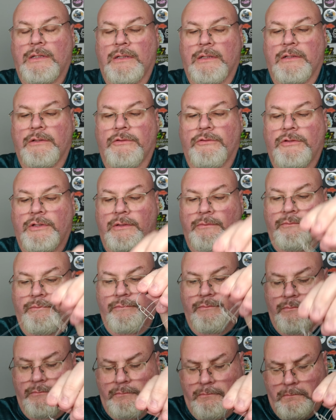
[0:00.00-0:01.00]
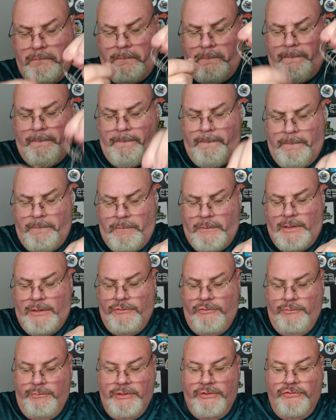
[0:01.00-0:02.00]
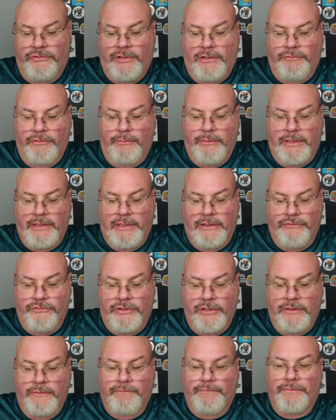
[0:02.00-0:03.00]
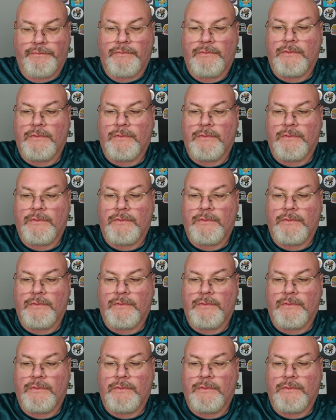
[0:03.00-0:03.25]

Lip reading: let's see, got too much stuff on my desk here.